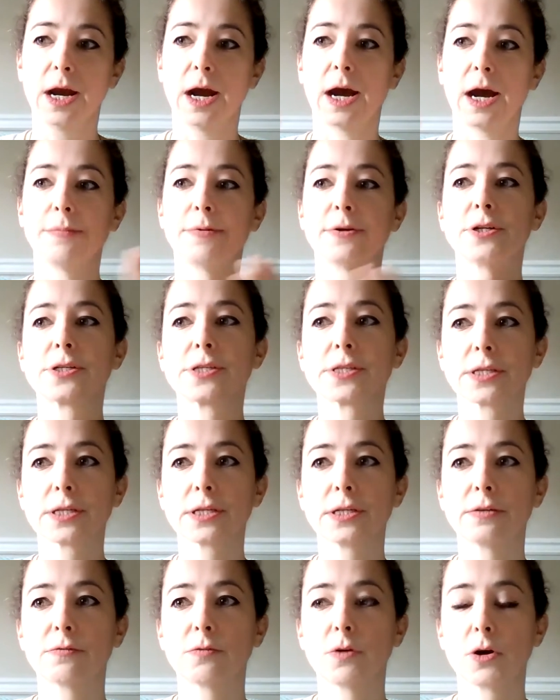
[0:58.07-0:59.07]
I
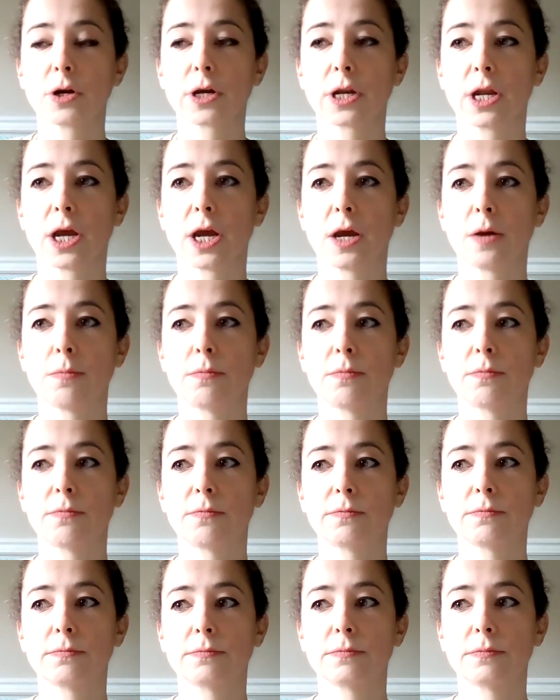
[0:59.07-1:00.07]
personally have woken up
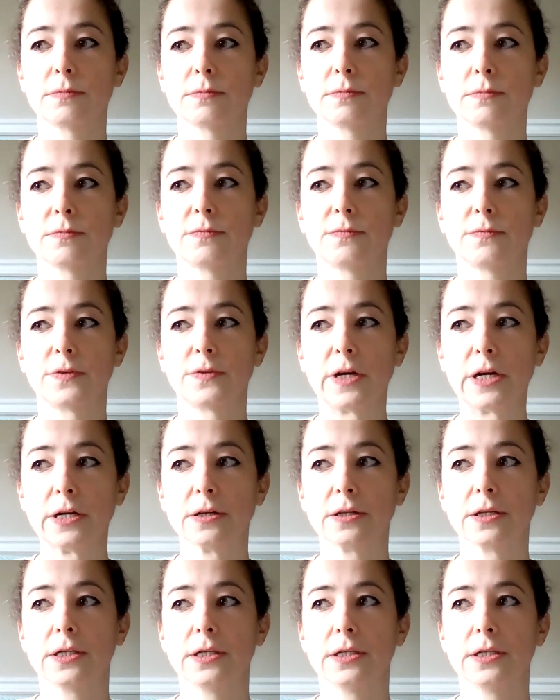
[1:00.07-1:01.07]

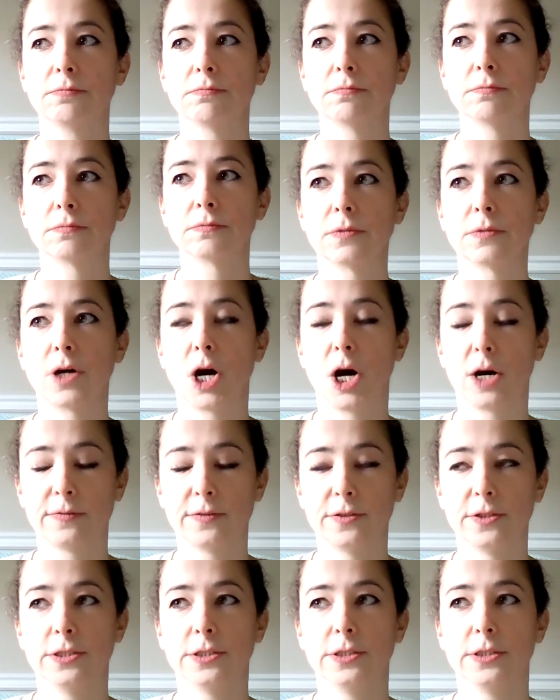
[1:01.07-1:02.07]
fairly
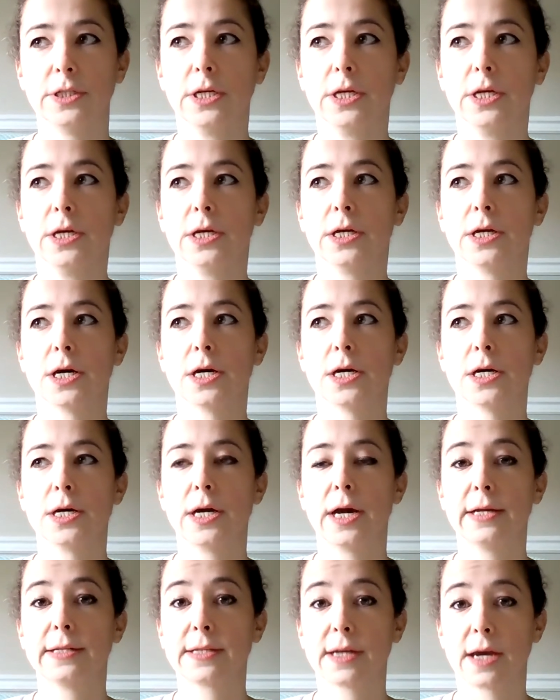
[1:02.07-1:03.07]
often uh,
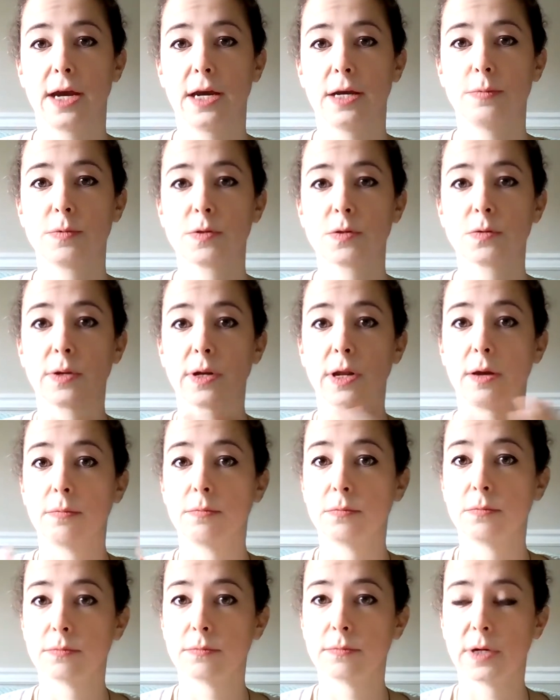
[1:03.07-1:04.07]
at times when
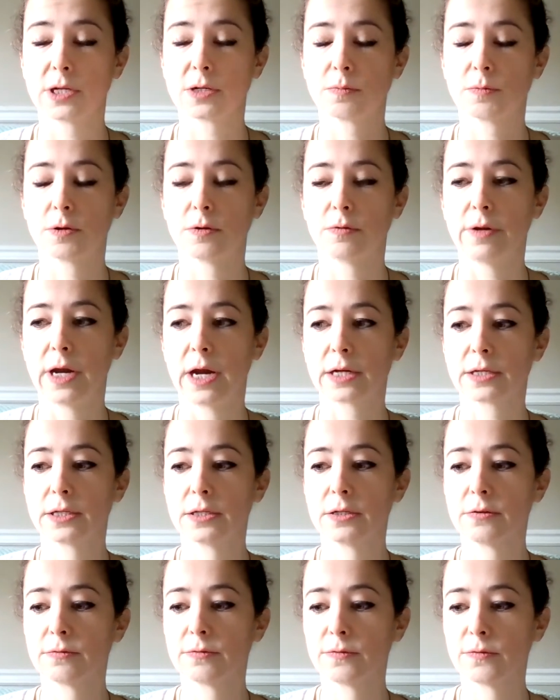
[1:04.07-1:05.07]
I'm much more
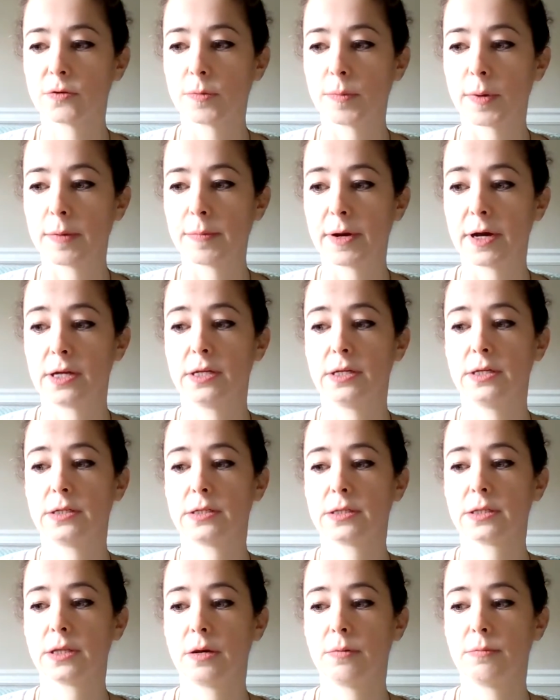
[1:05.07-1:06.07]
reactive for my body
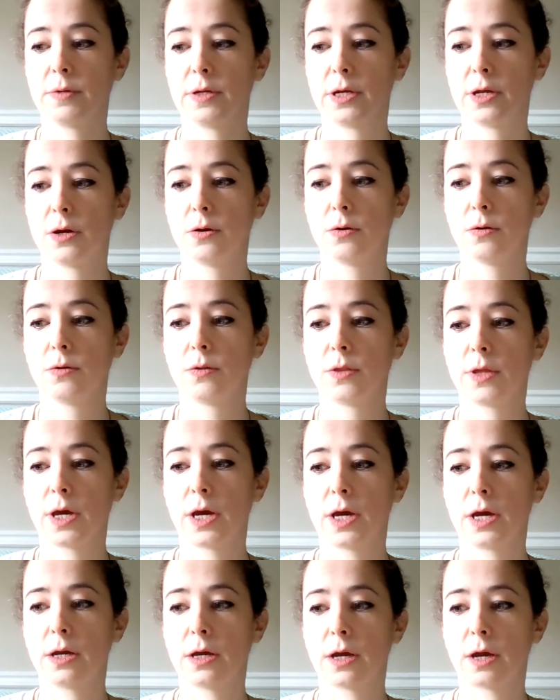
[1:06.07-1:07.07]
to let me know
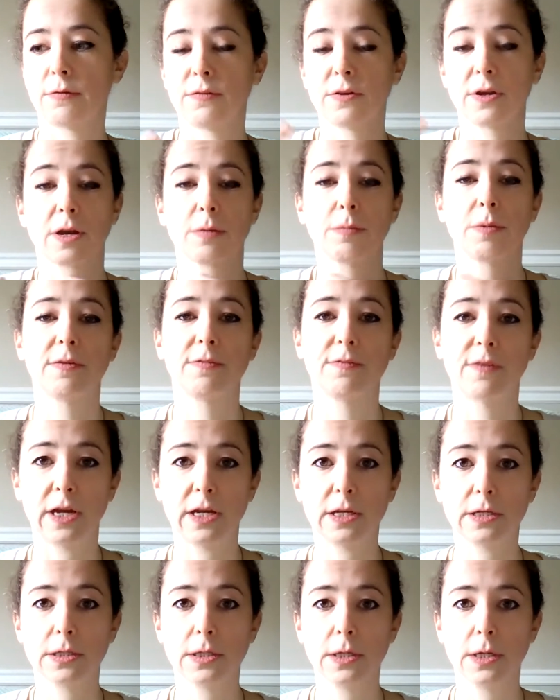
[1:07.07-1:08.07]
that I feel like I'm going to
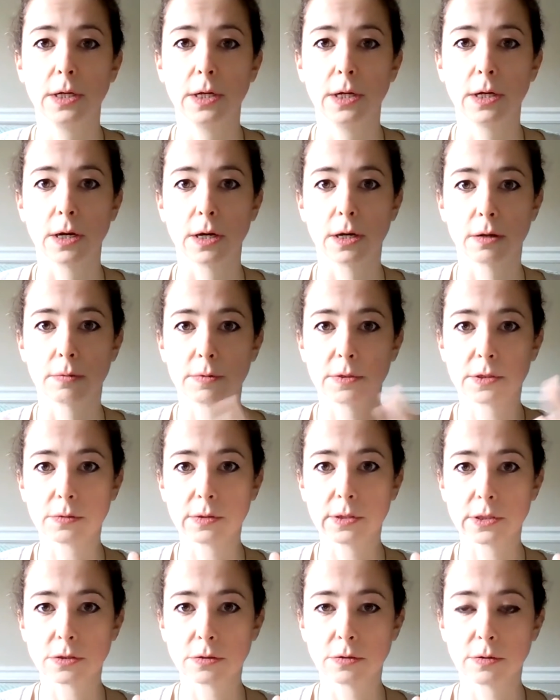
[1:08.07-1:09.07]
faint uh,
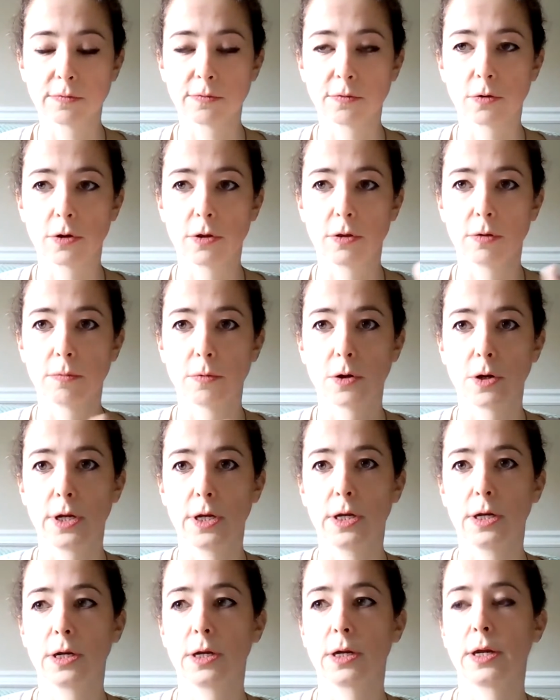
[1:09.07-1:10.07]
between two and four in the
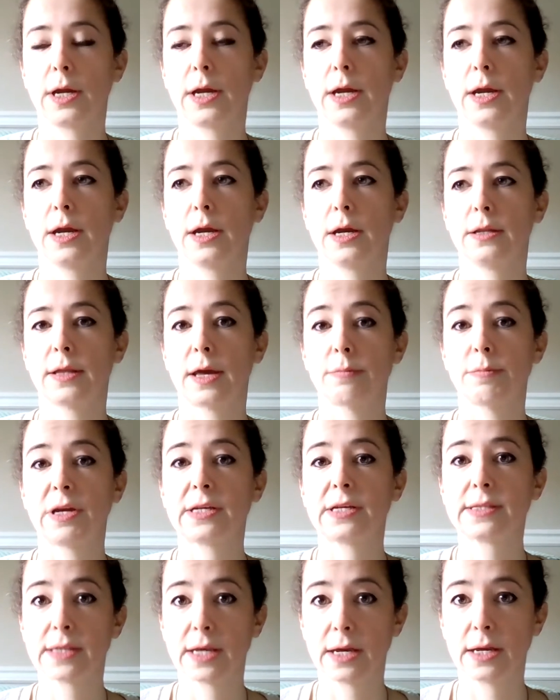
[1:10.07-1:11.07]
morning. And that
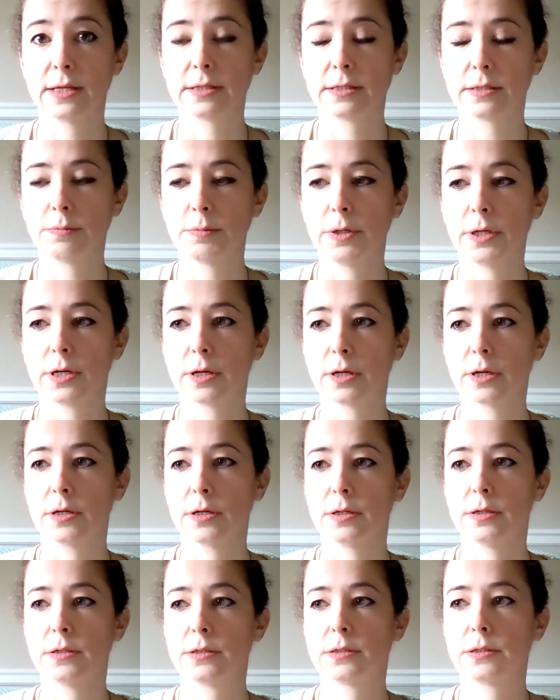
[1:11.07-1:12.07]
makes sense
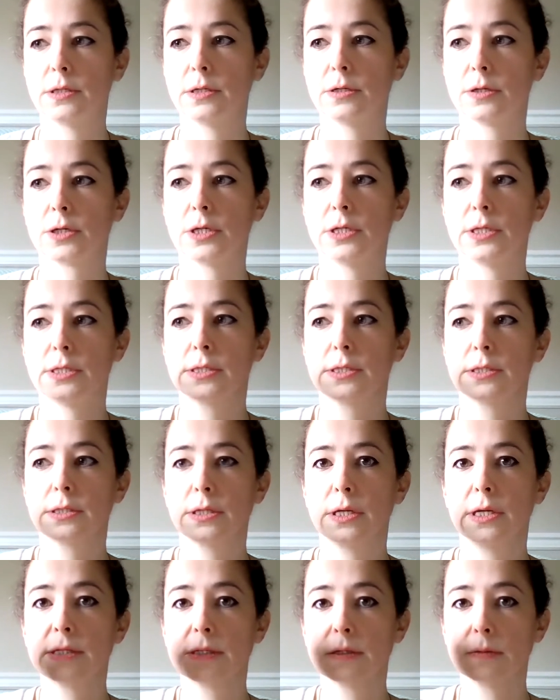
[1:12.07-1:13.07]
because
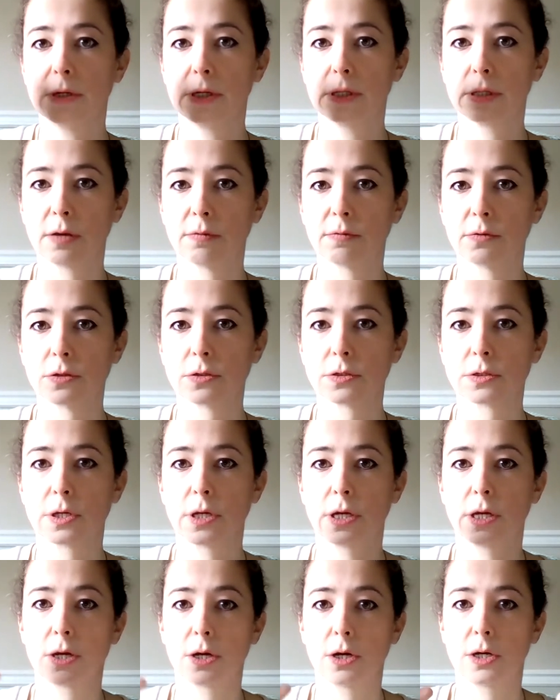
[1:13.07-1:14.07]
increased histamine levels
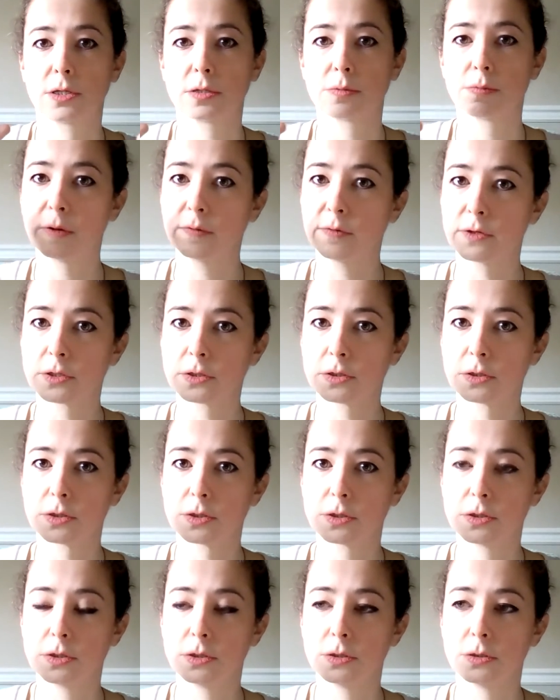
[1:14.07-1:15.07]
can cause blood
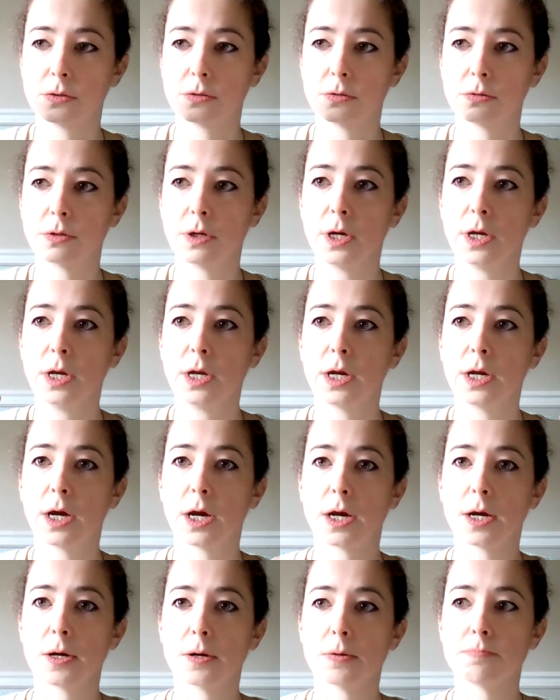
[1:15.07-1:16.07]
vessels to
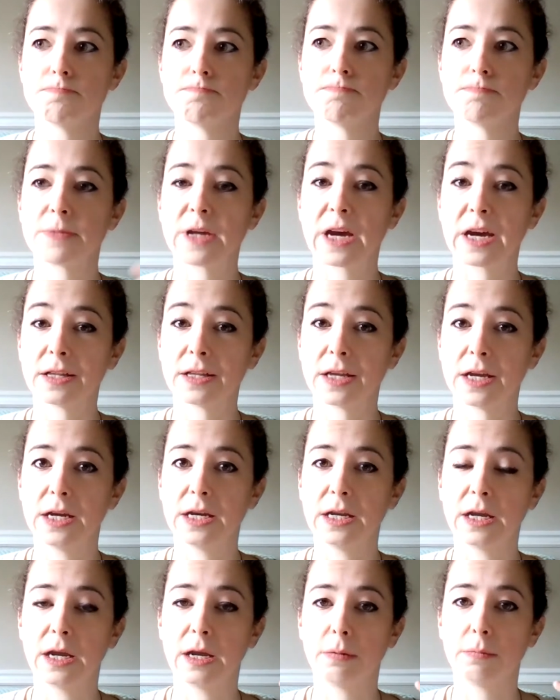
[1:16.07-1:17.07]
um,
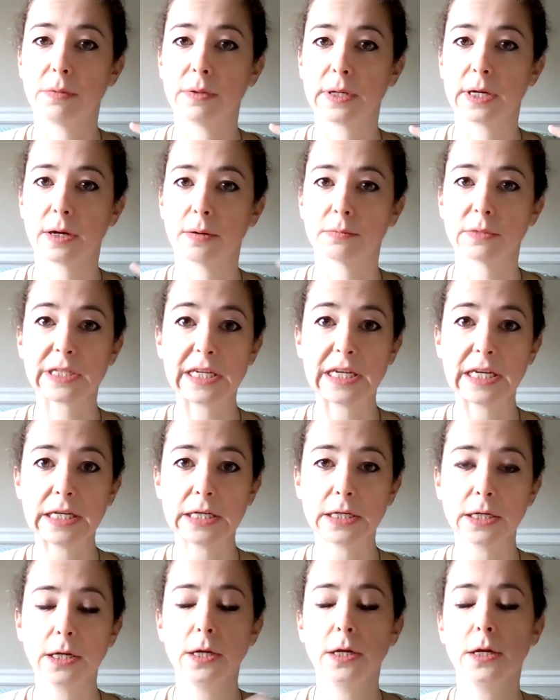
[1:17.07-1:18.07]
dilate and become
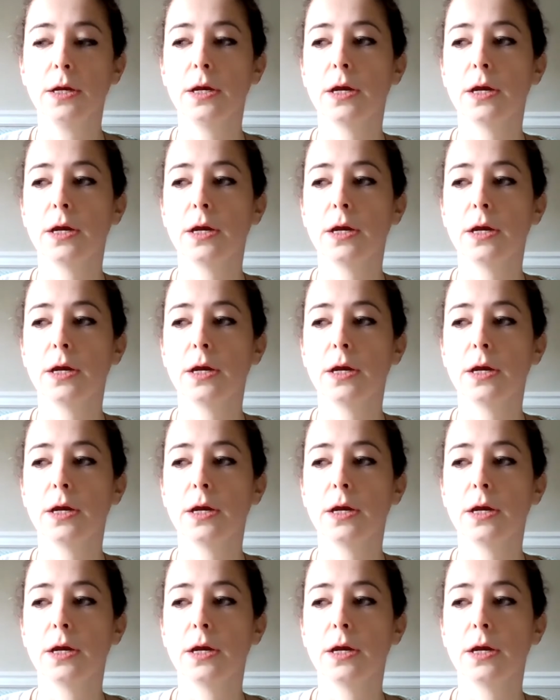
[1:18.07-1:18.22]
leaky.